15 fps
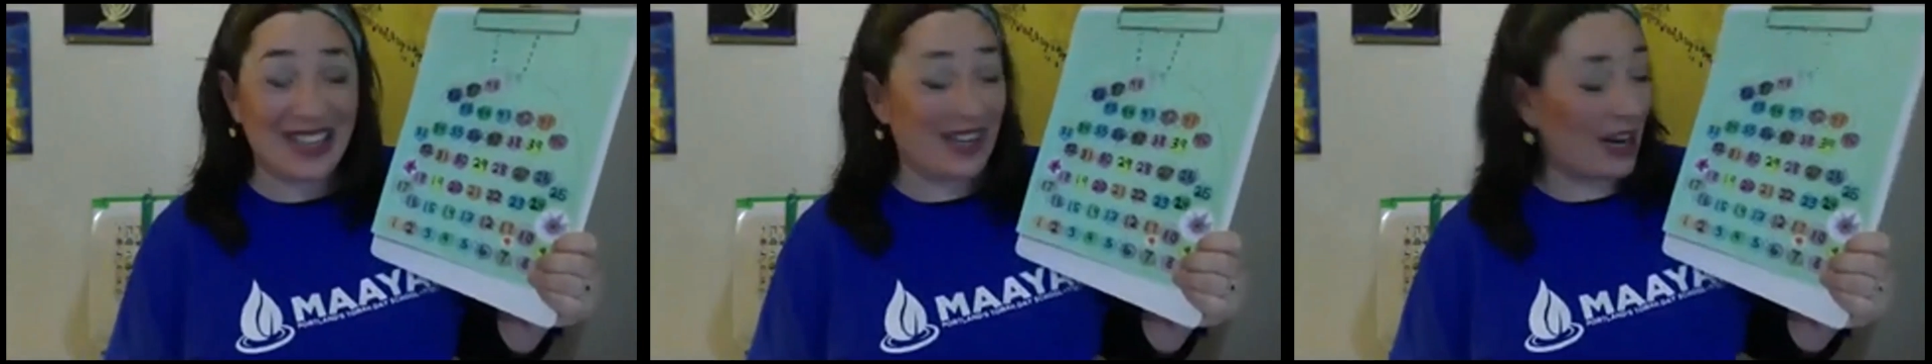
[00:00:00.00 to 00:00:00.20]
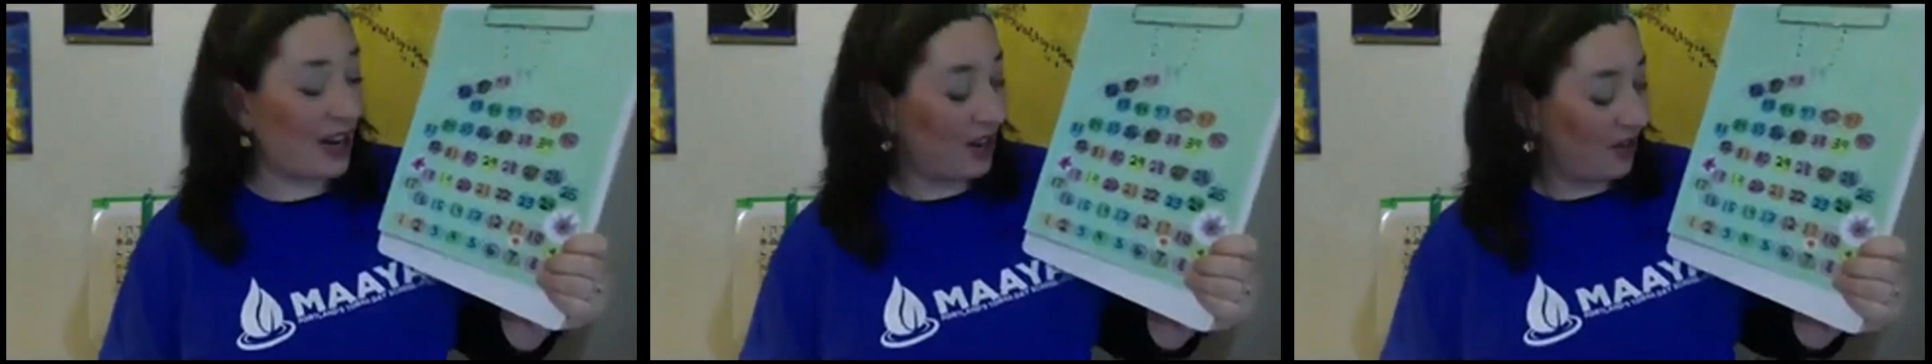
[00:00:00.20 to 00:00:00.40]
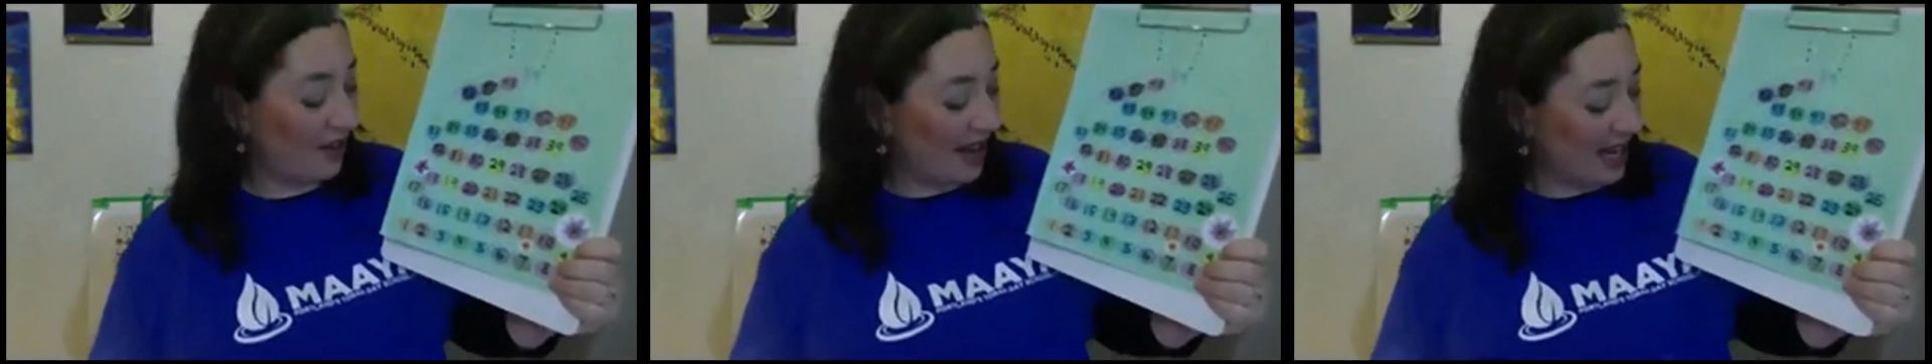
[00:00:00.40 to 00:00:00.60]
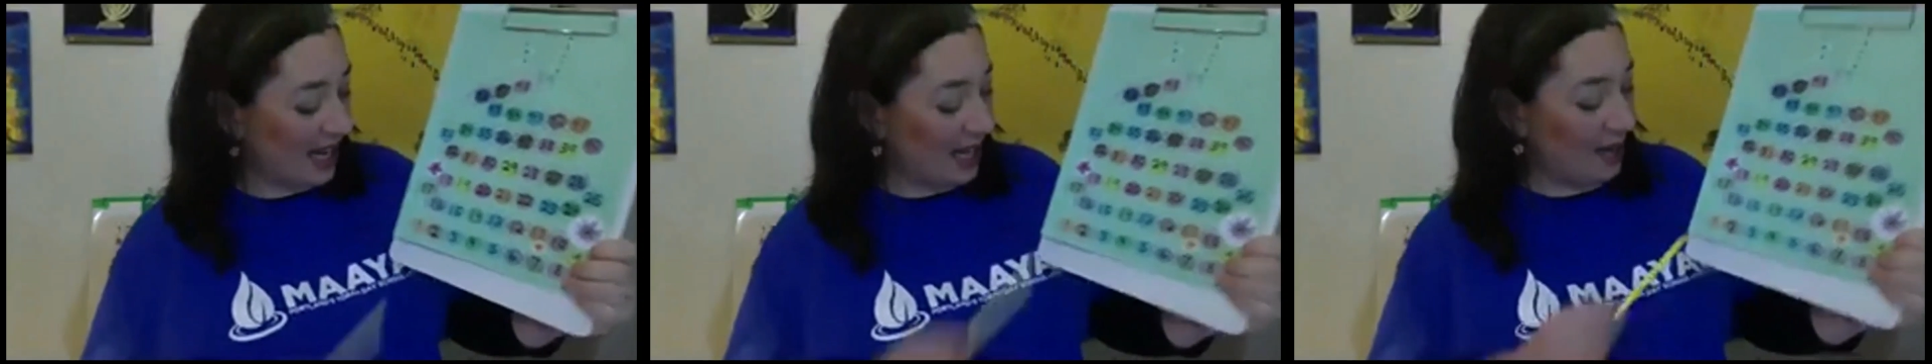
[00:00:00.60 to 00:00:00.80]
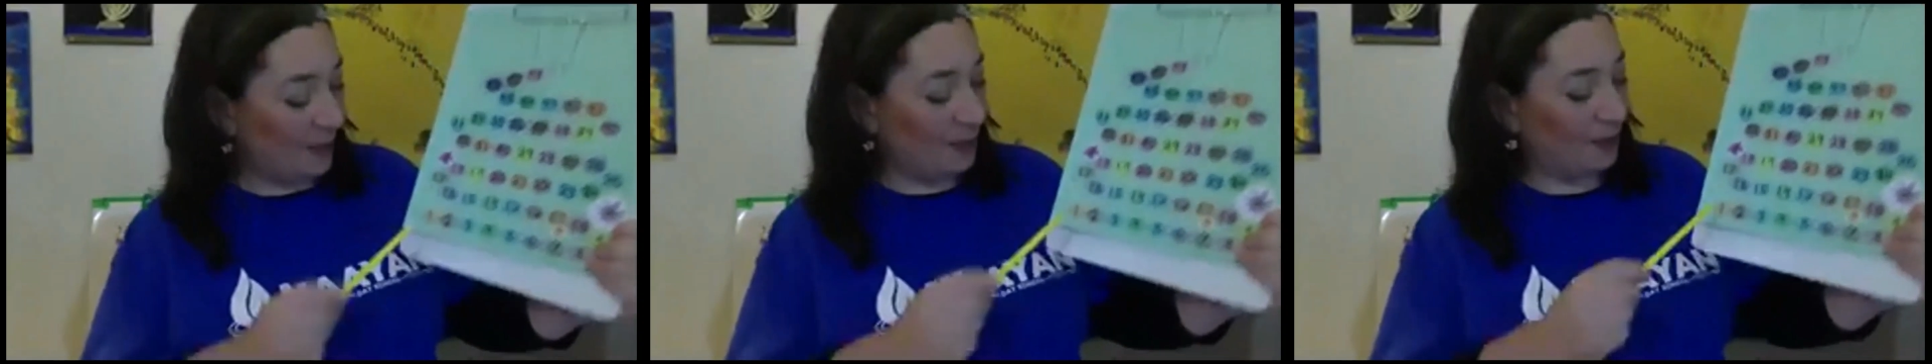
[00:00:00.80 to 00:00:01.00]
Are you ready?
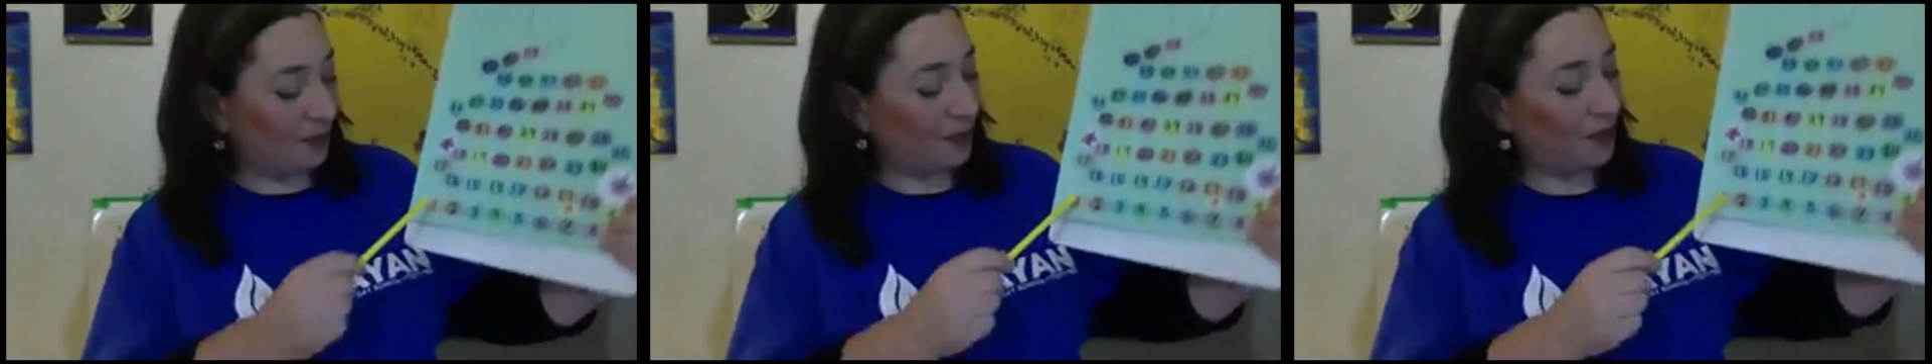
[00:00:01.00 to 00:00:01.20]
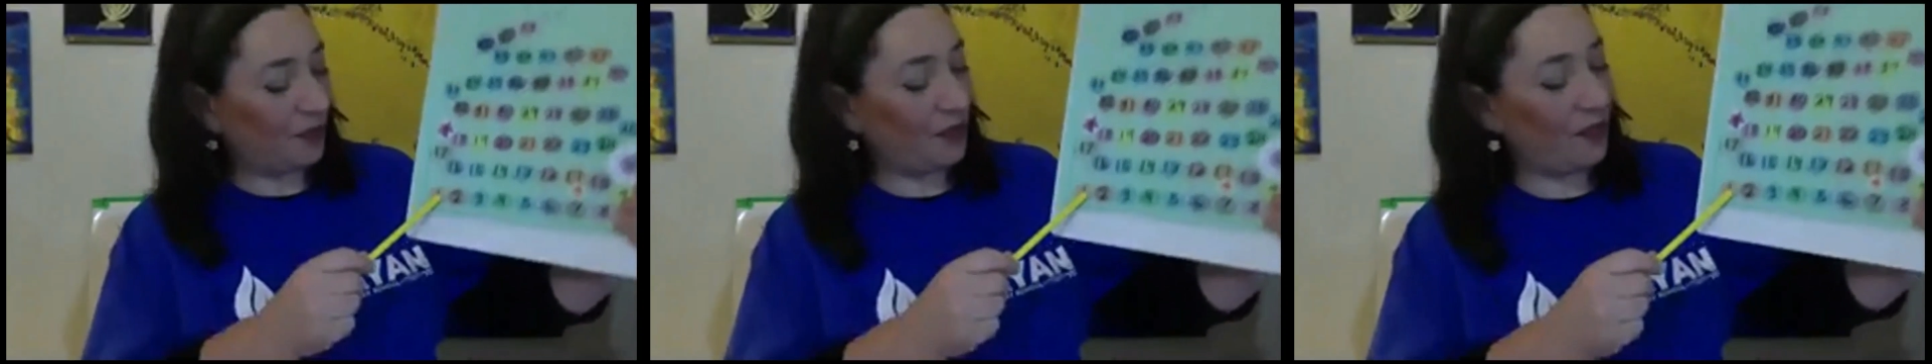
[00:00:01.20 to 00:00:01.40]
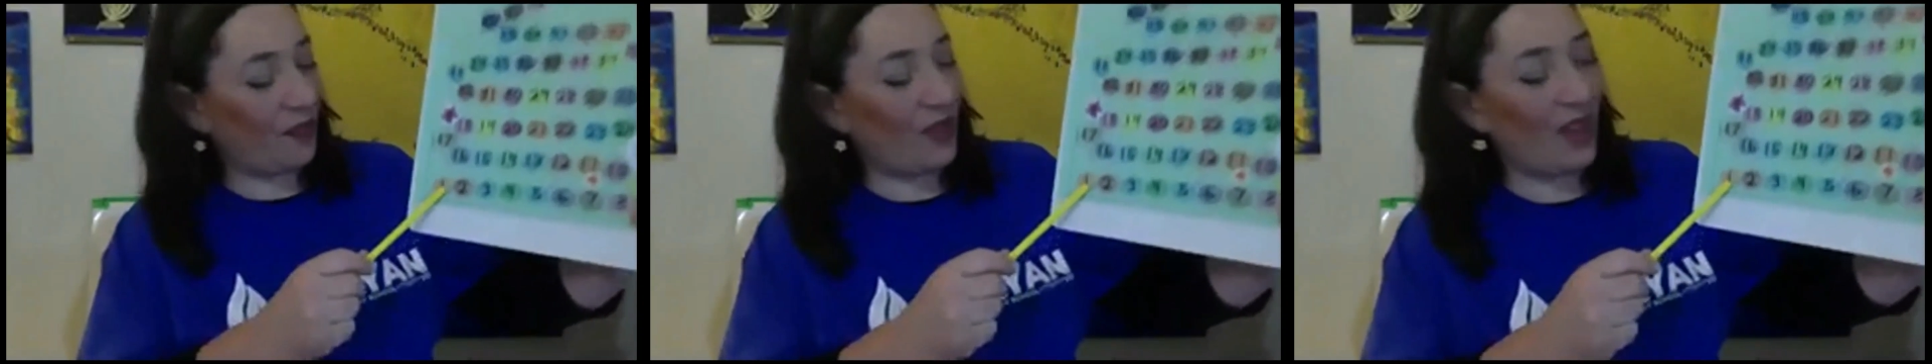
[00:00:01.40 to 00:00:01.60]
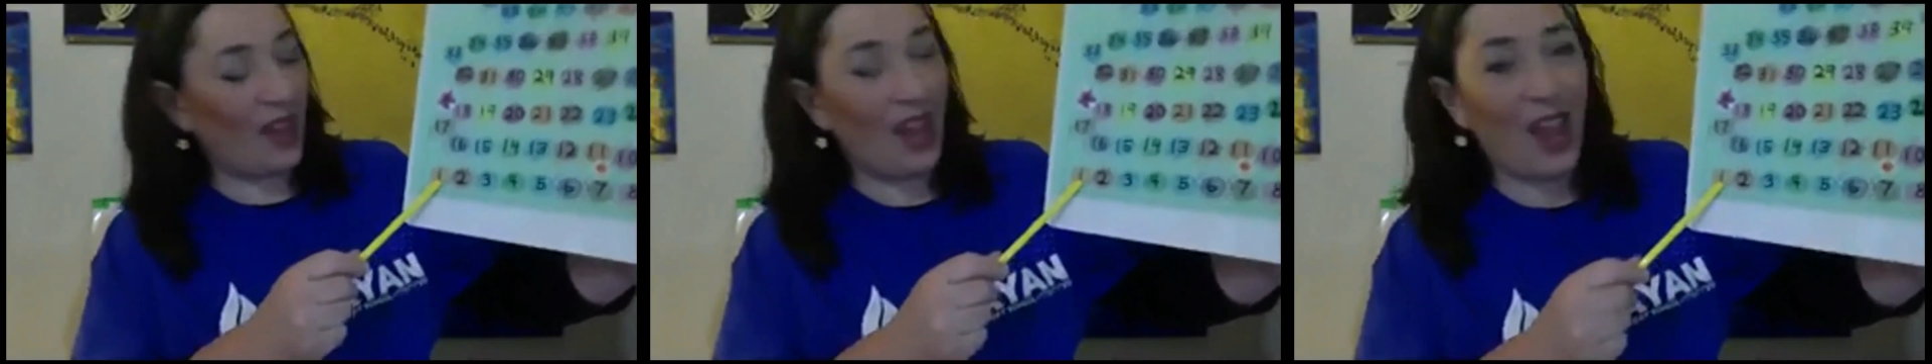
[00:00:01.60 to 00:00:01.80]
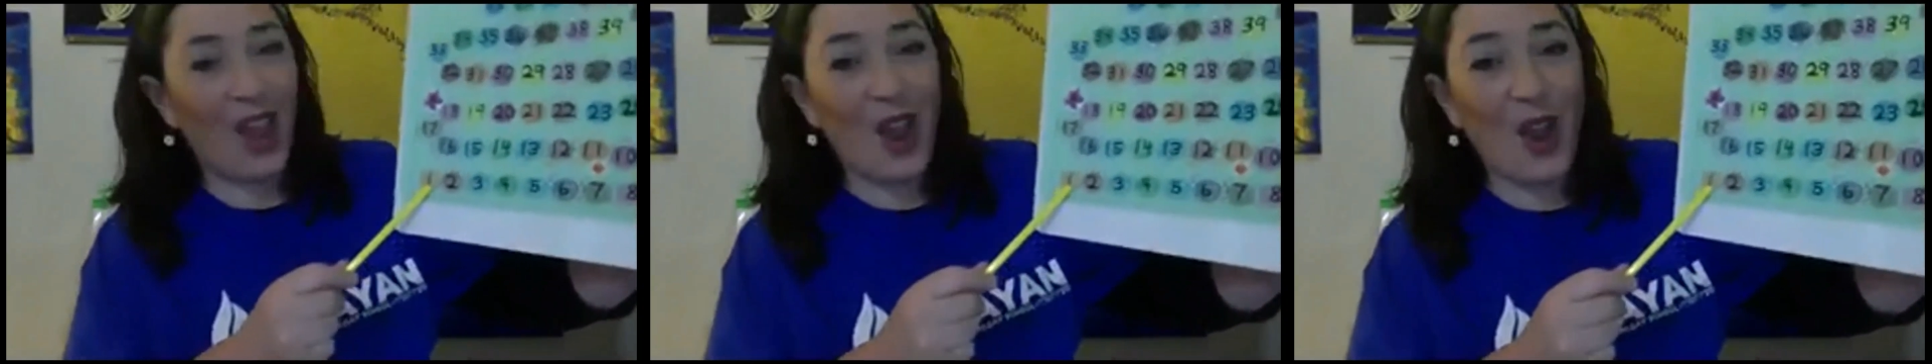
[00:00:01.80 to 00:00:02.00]

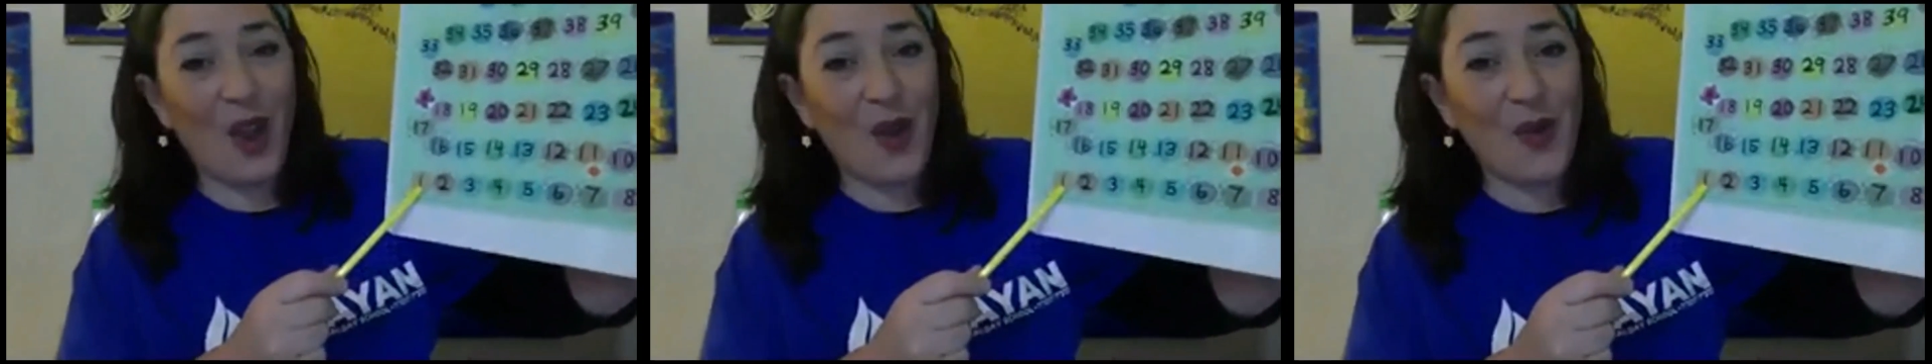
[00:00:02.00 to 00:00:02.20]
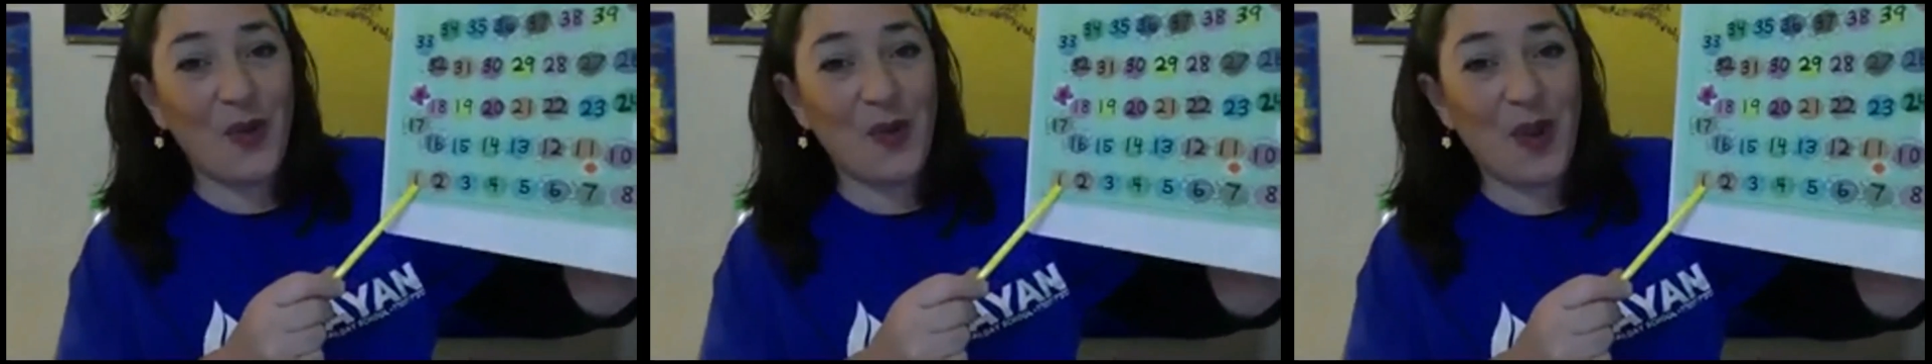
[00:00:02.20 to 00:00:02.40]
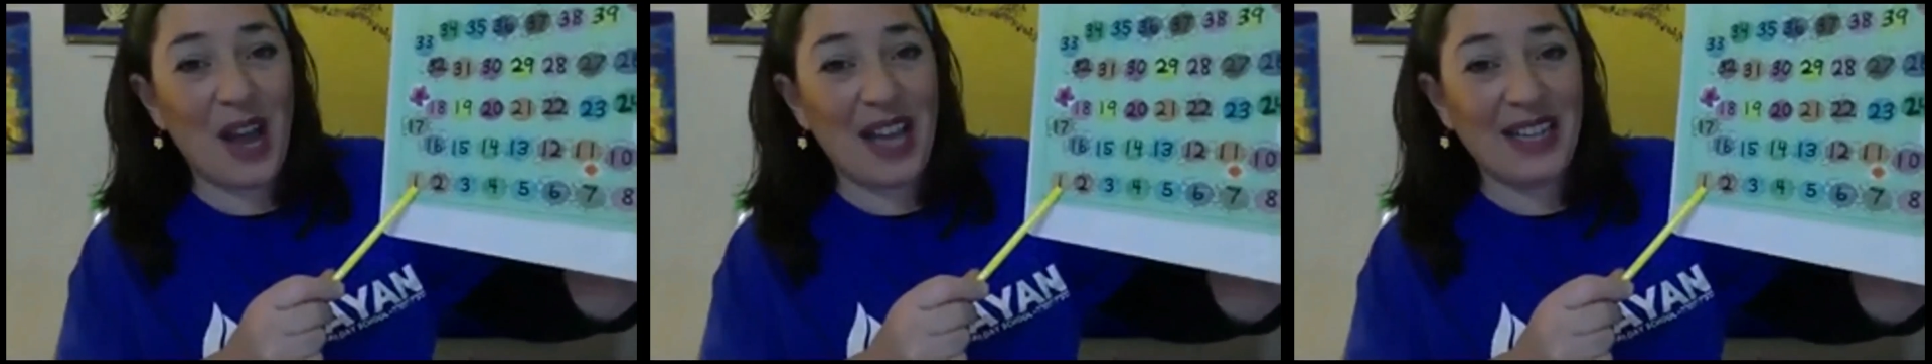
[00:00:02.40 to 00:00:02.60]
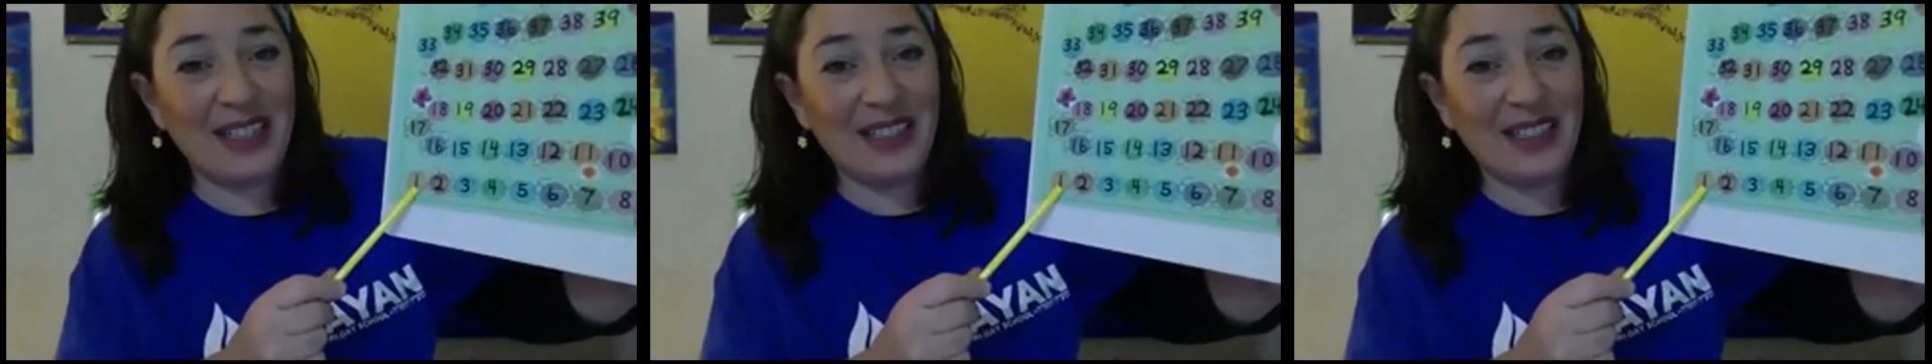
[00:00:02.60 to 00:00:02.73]
One,